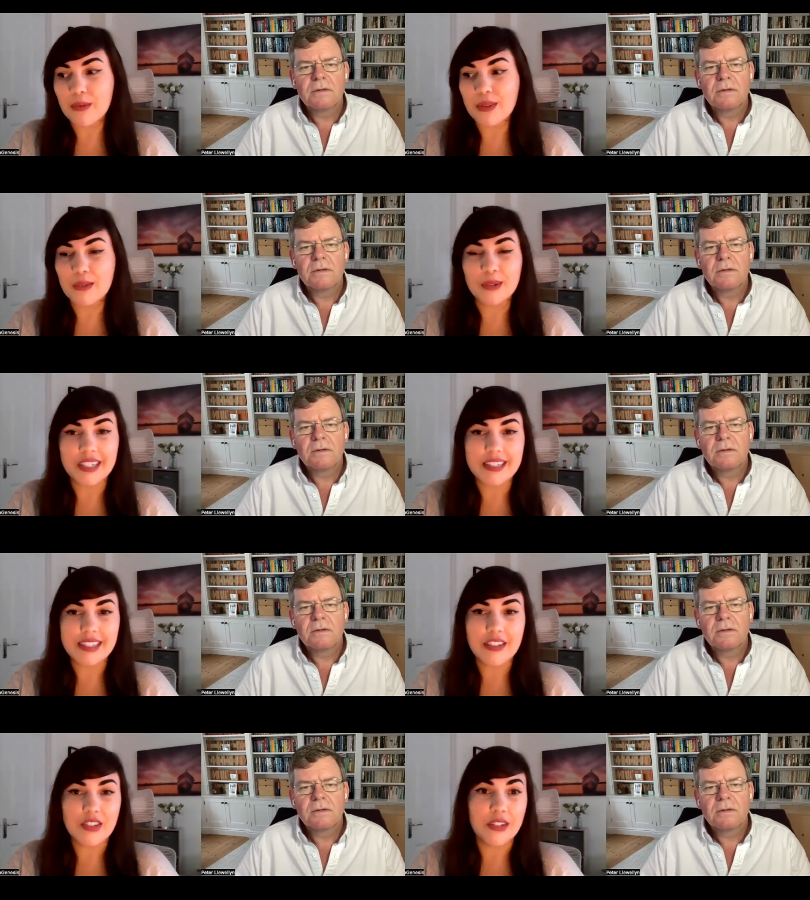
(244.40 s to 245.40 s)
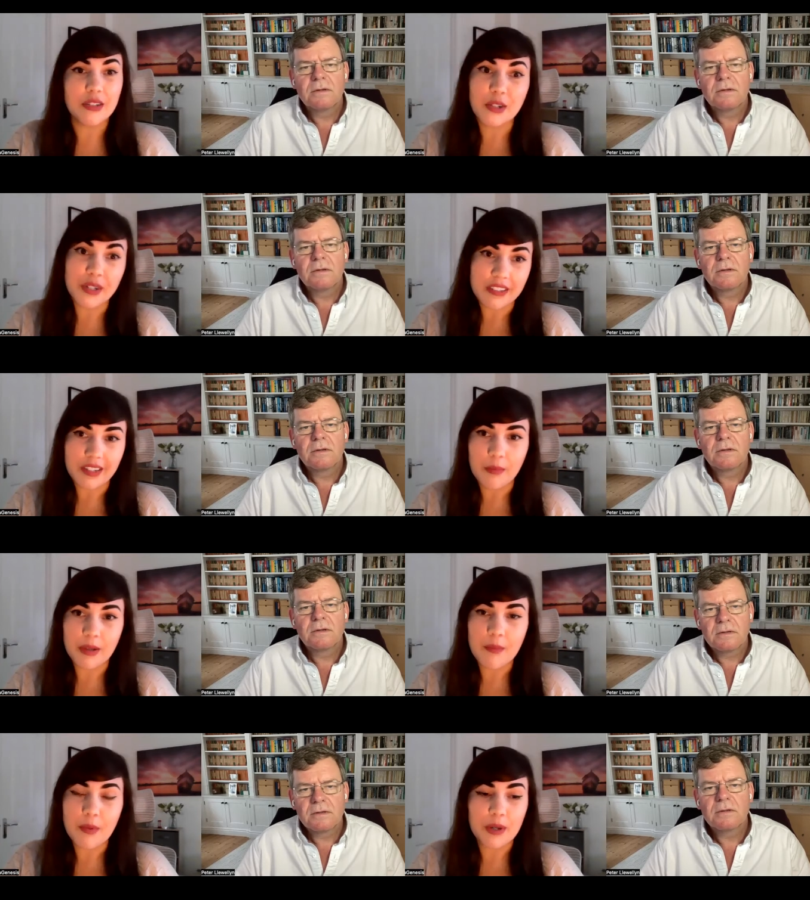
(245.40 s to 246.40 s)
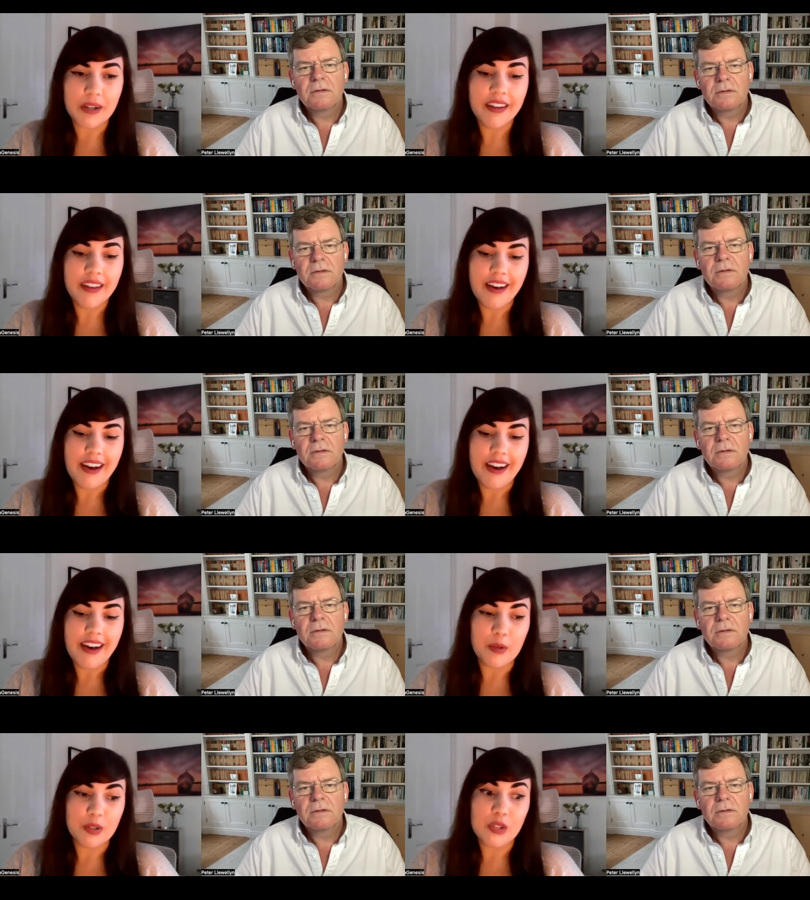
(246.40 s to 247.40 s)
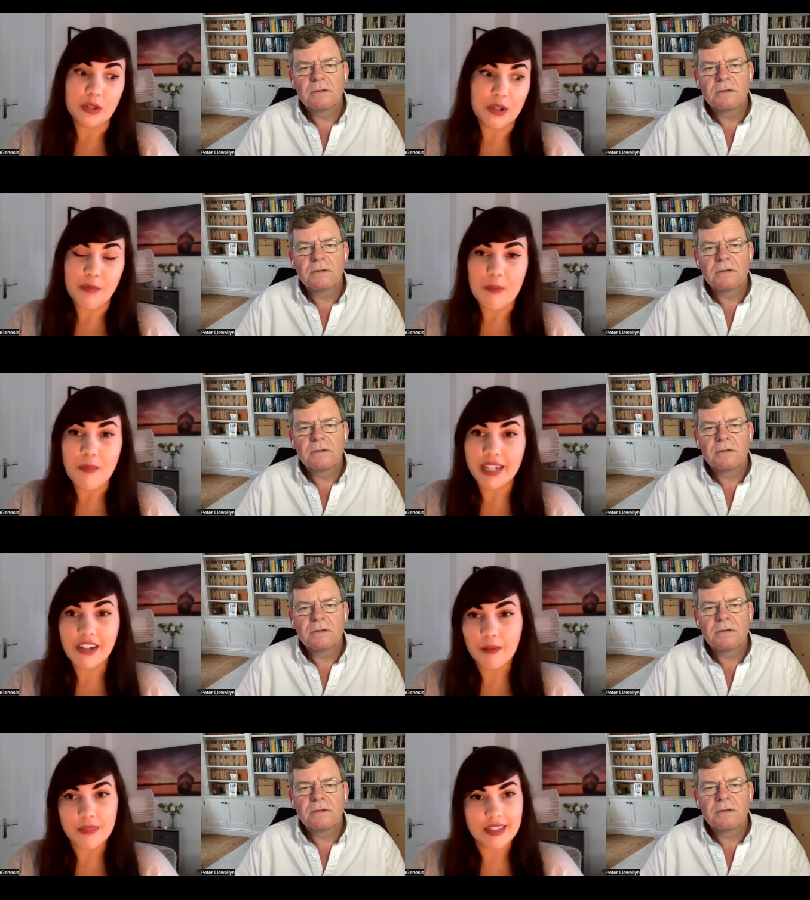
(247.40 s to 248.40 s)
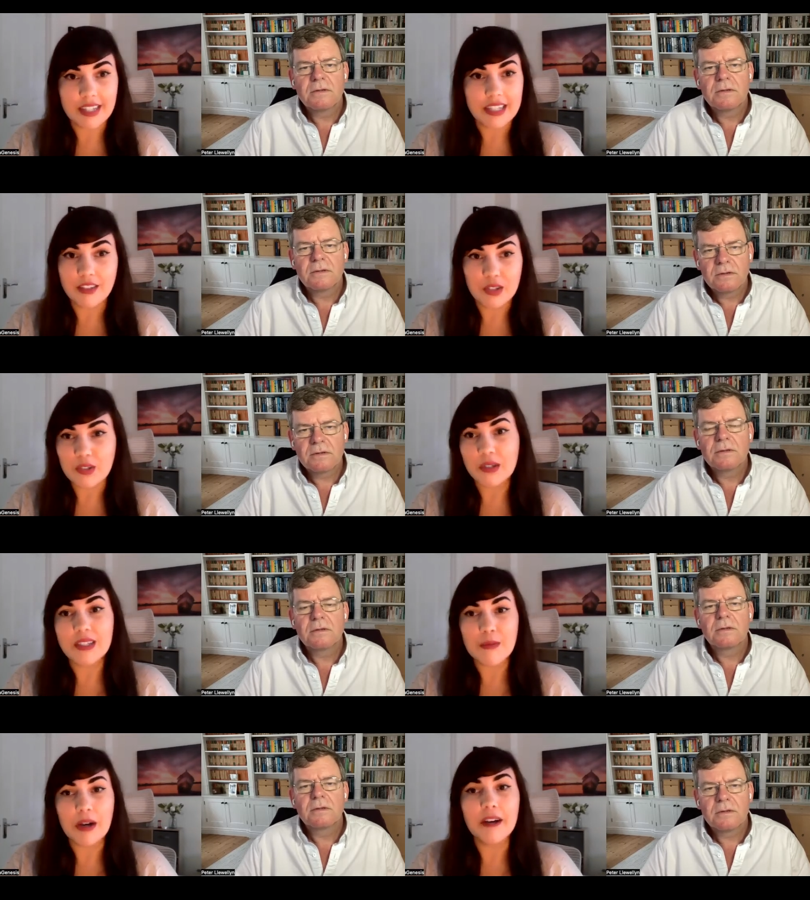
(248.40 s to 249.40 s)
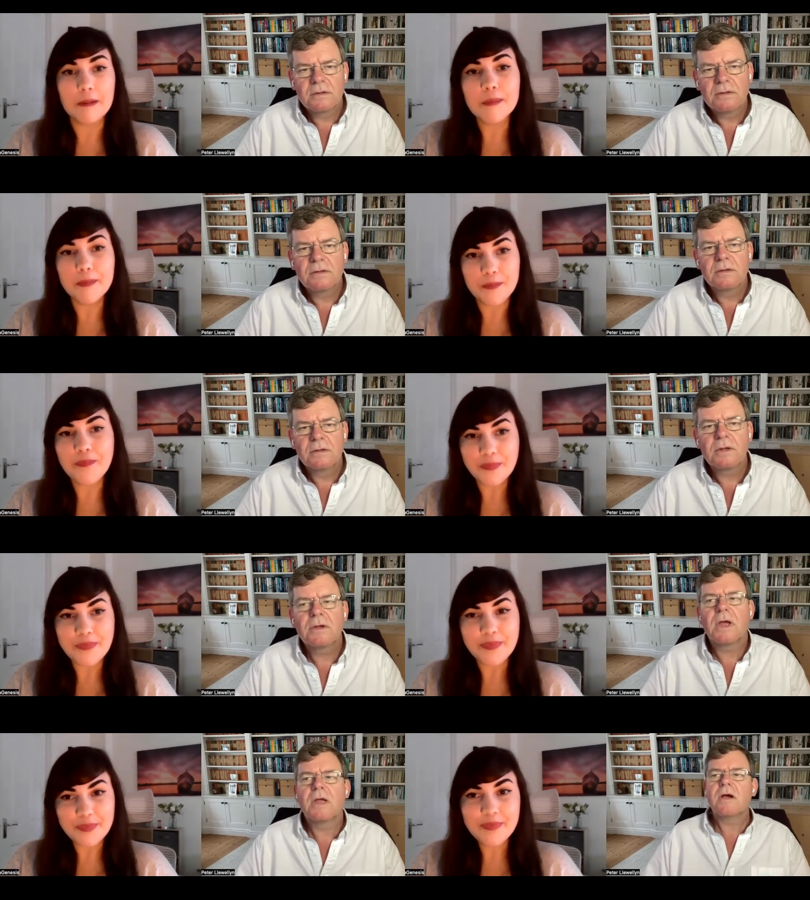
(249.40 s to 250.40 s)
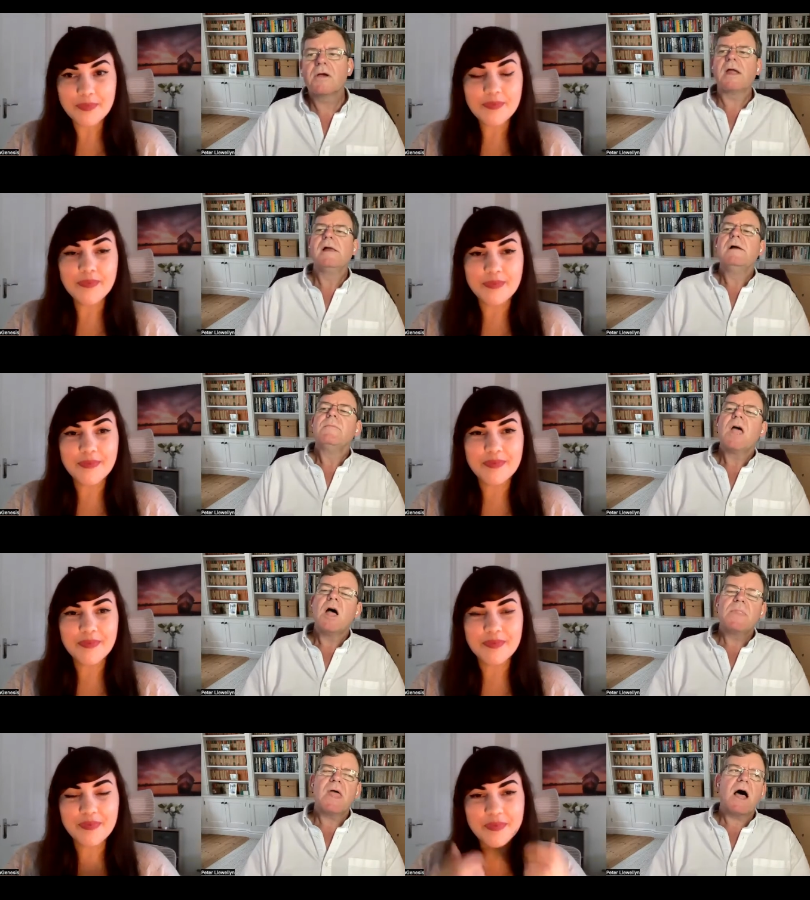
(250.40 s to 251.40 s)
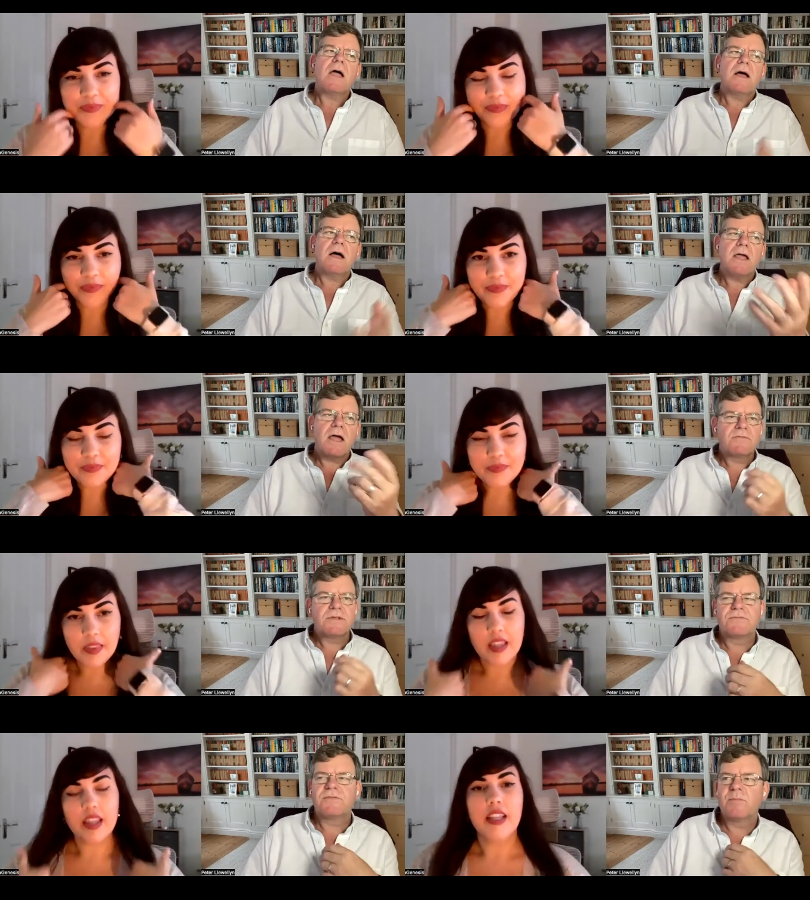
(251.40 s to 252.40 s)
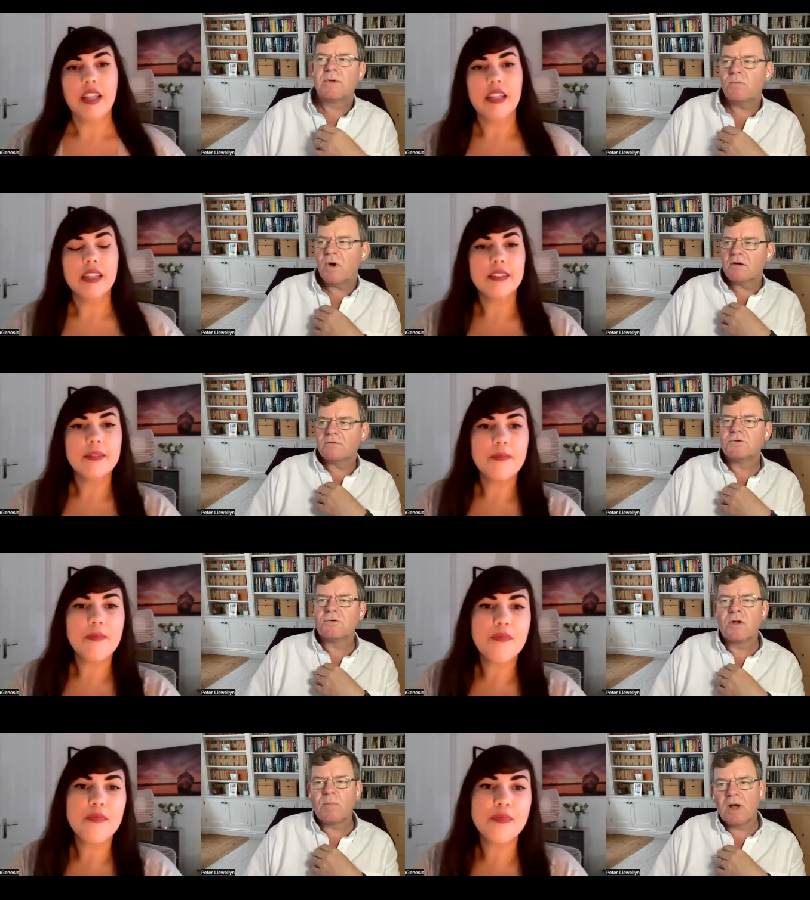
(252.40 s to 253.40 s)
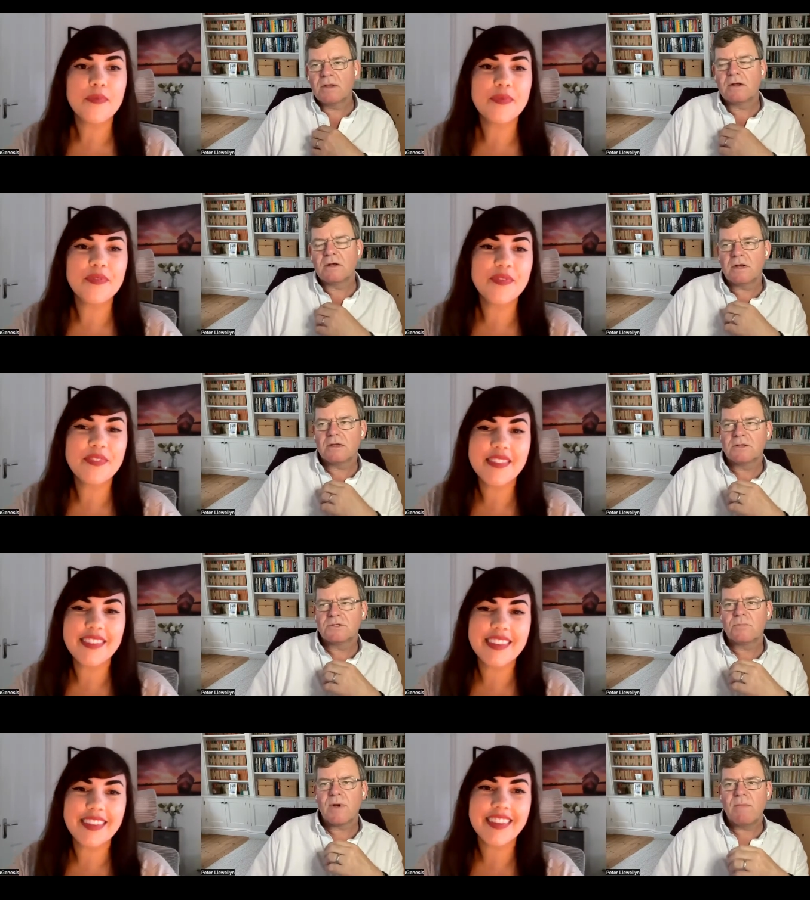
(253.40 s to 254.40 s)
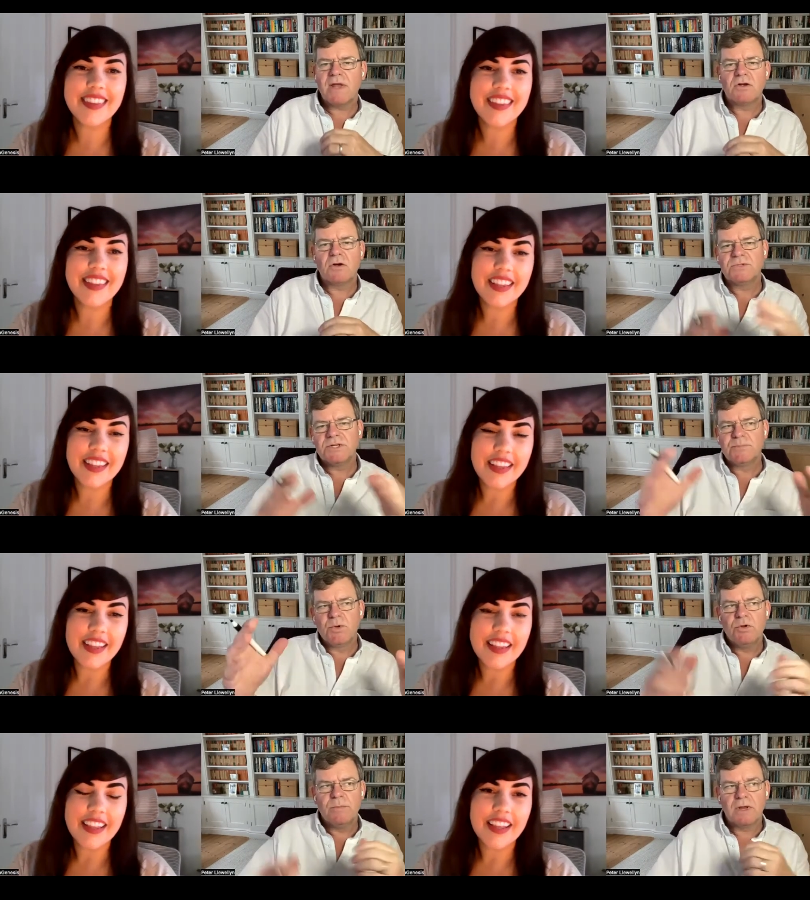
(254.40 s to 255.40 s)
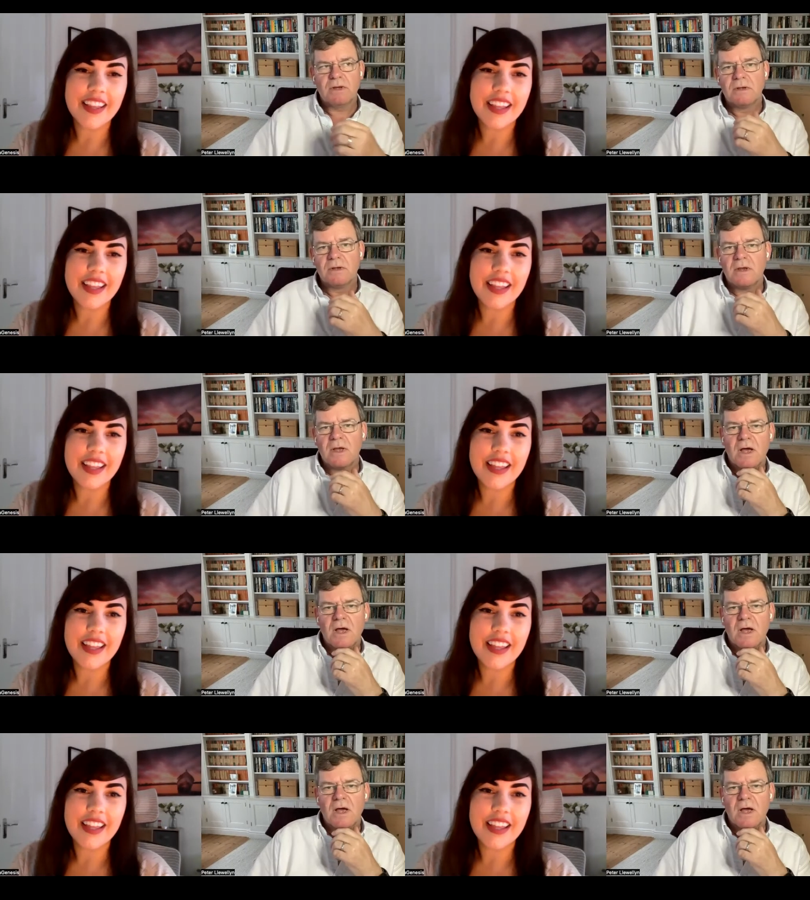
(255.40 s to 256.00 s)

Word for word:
Speaker 1: to in the organization to learn a little bit more um, or to learn about MedComms as an industry as well.
Speaker 2: Okay, okay. Um, I, I have this flippant way of talking about, you know, I, I talk about medcomms is booming,